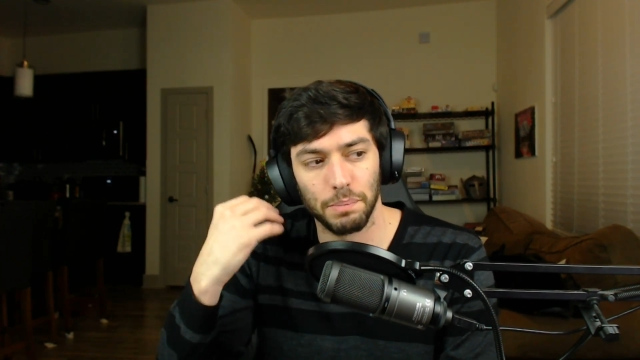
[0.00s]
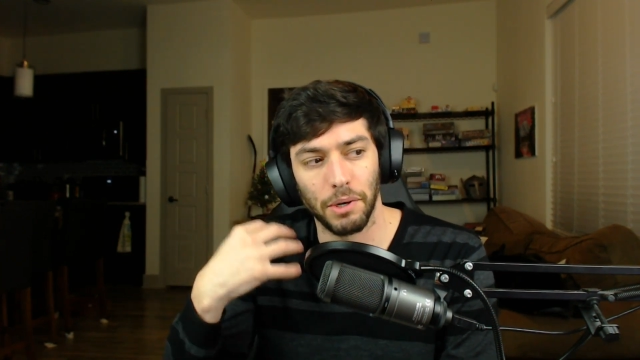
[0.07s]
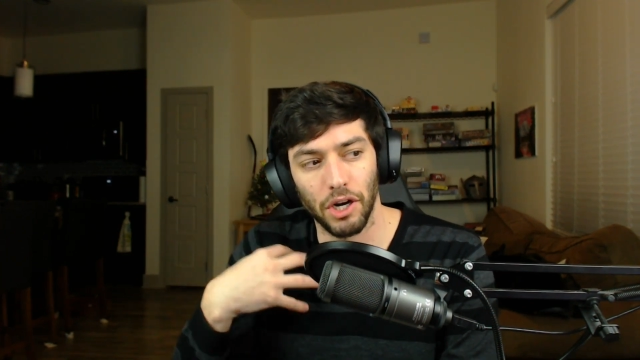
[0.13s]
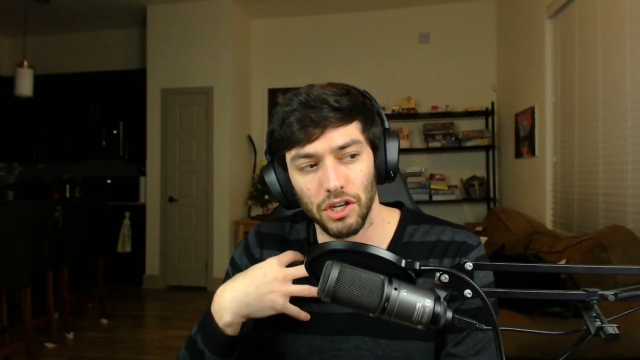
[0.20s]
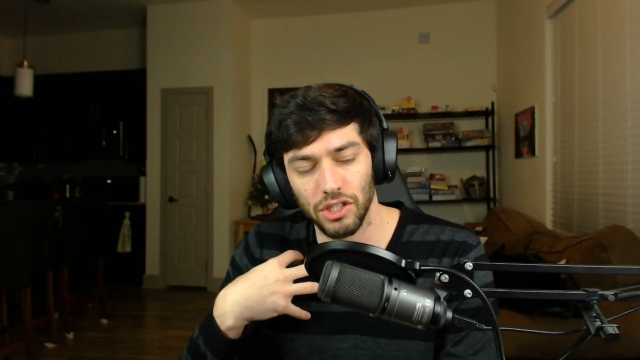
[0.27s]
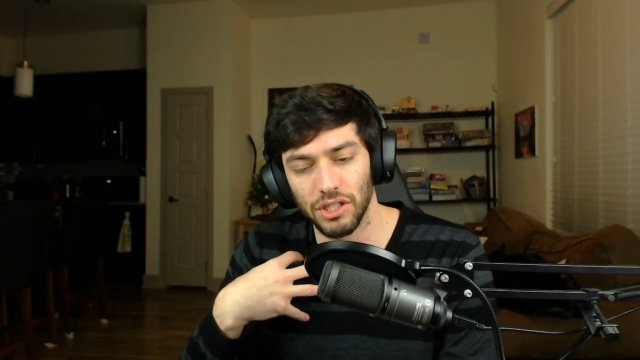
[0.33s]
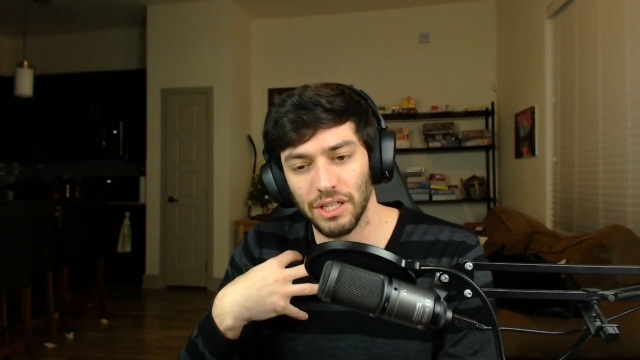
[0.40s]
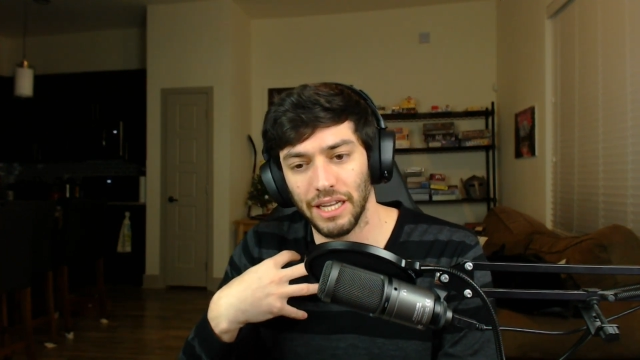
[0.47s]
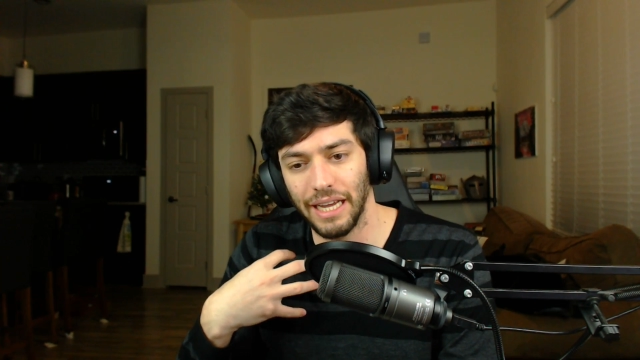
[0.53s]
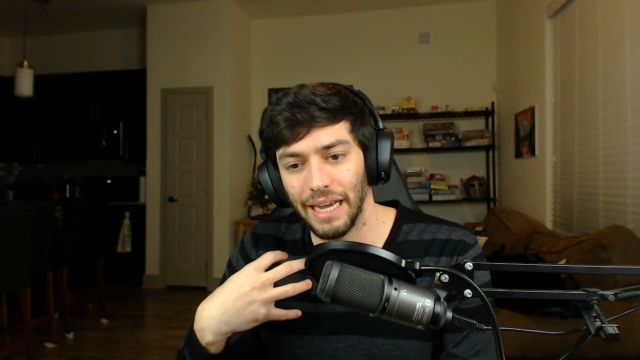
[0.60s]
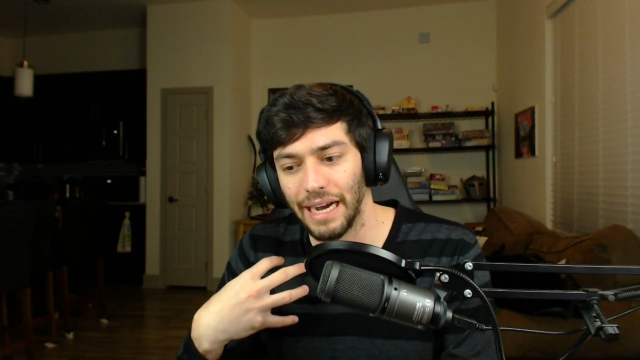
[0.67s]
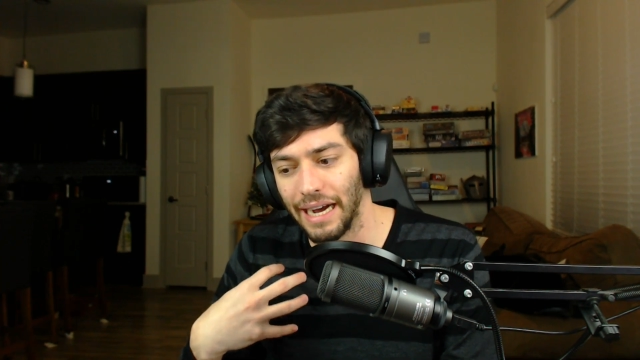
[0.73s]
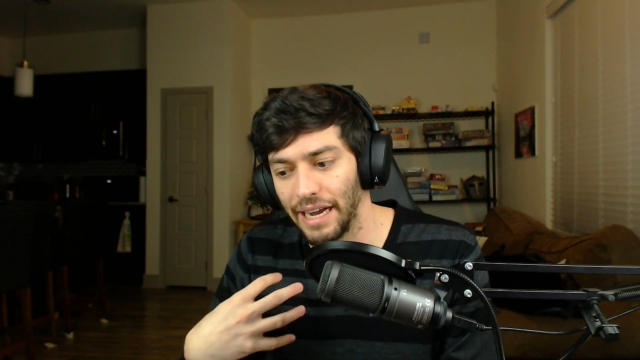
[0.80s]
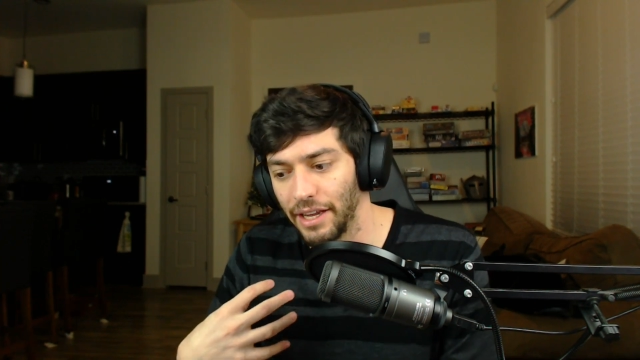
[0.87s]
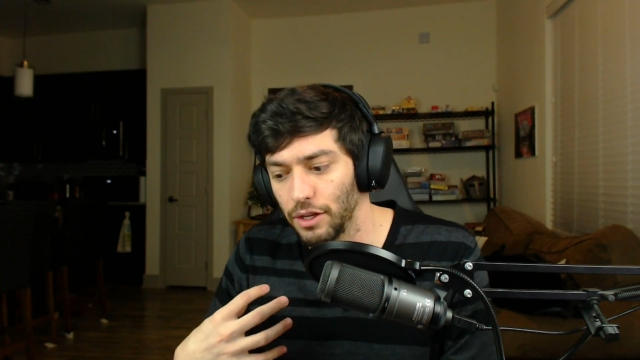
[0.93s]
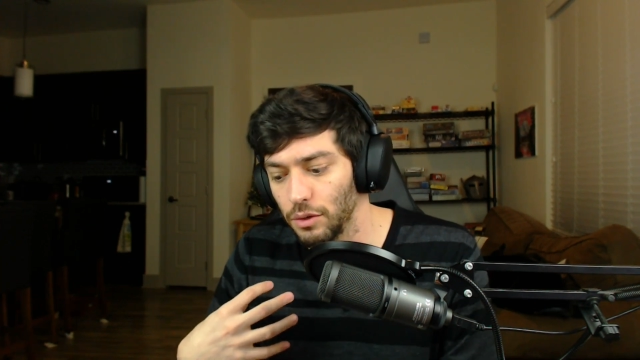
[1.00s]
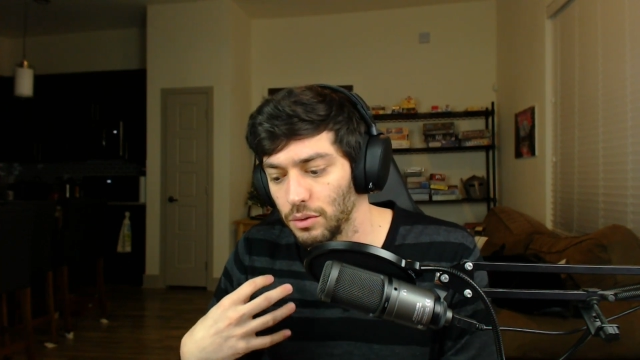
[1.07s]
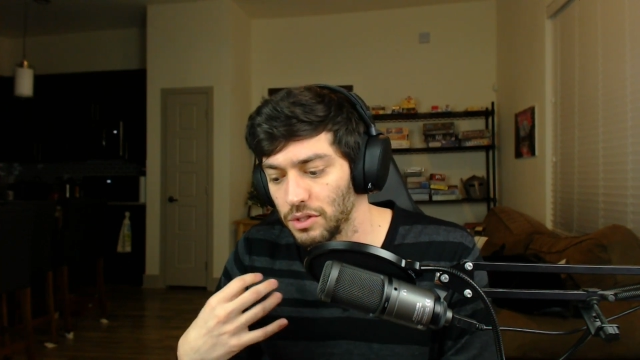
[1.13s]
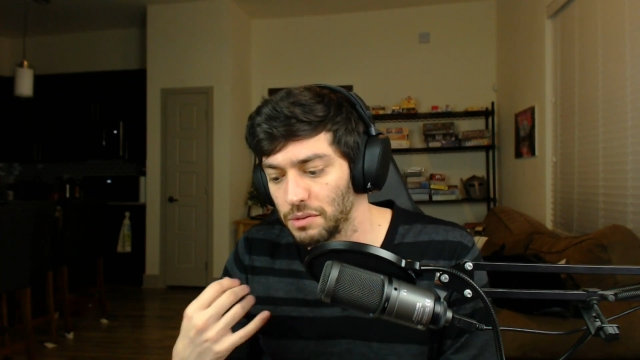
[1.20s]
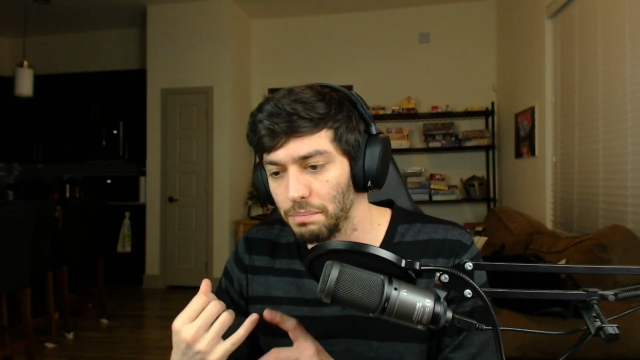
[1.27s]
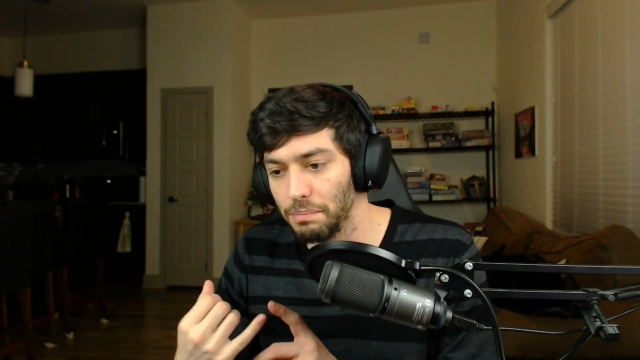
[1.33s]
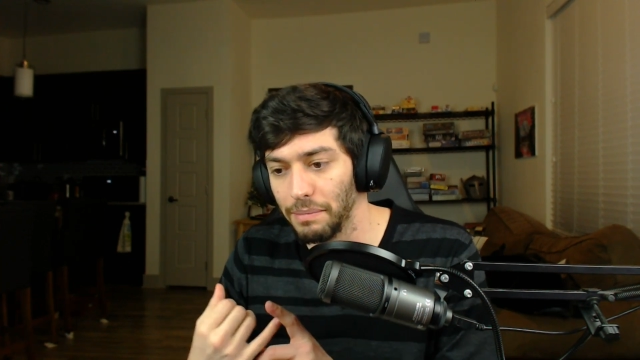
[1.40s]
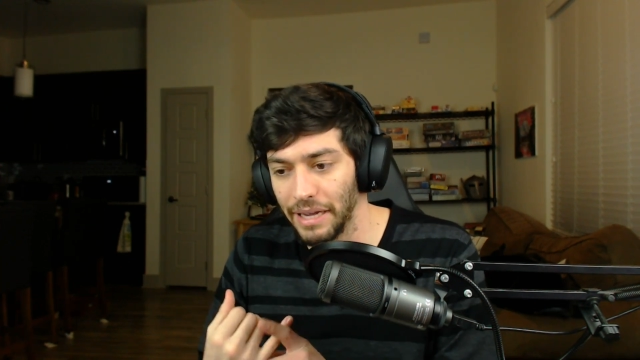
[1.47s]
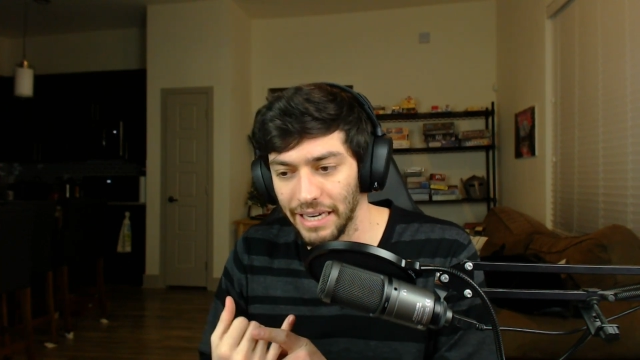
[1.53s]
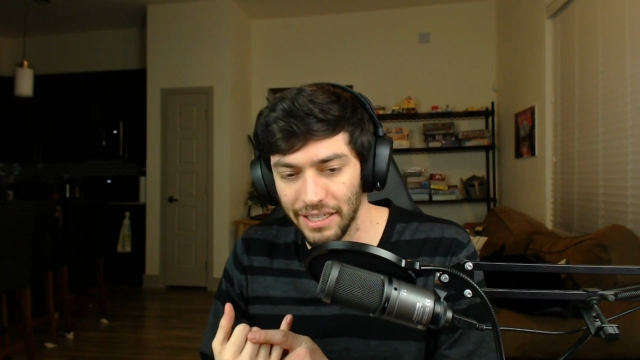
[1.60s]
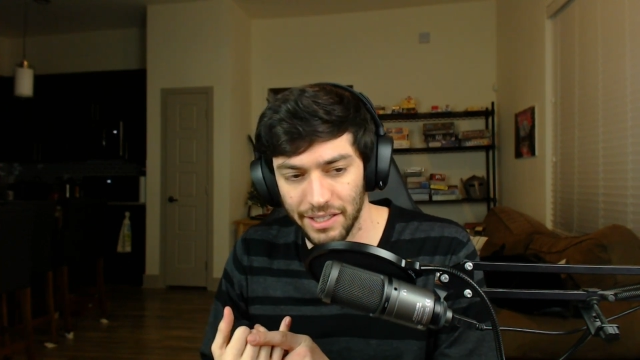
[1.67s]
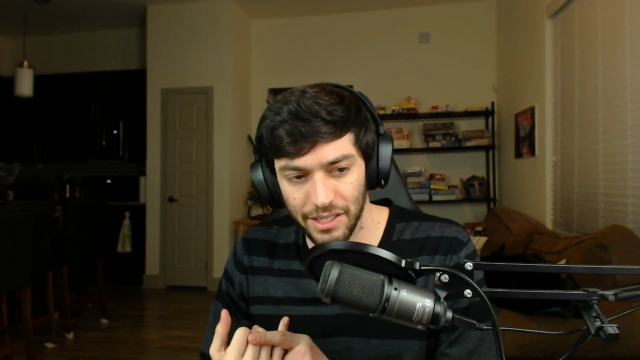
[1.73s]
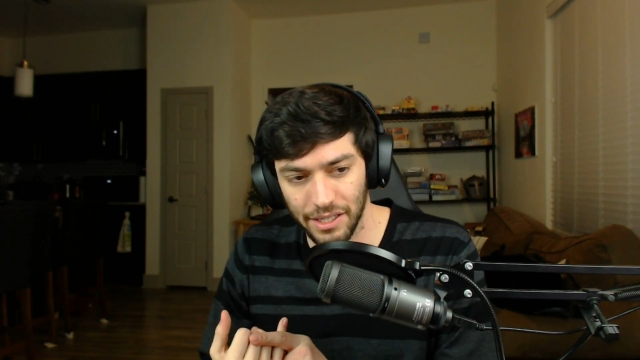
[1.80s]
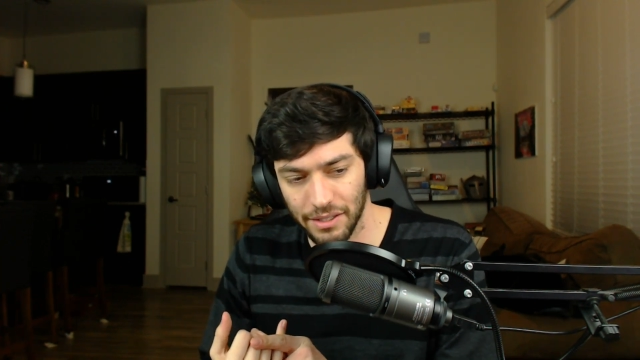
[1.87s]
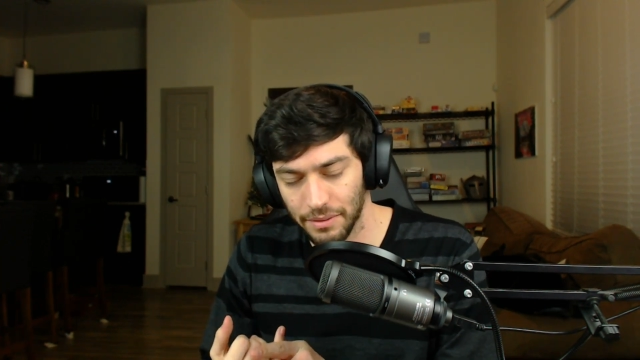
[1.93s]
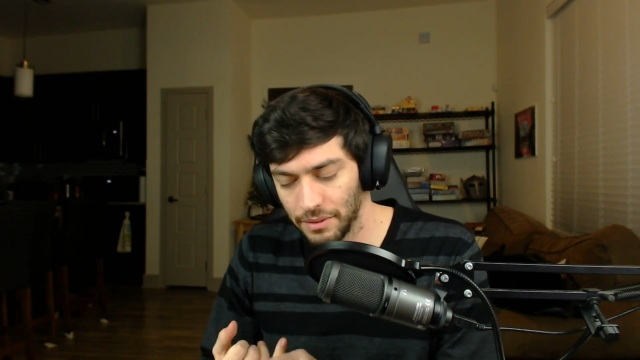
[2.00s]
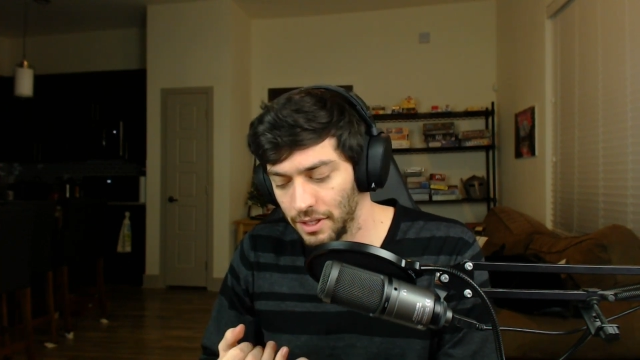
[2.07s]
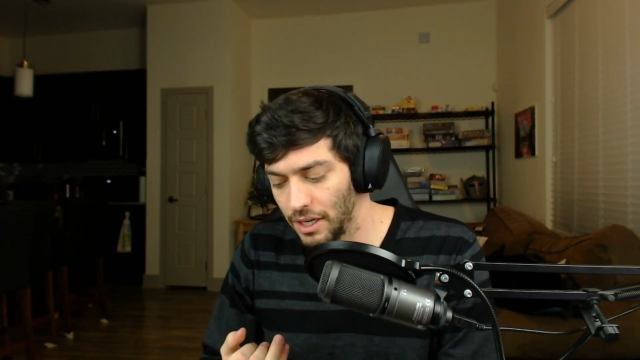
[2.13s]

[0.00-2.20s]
Personally, I use Mint.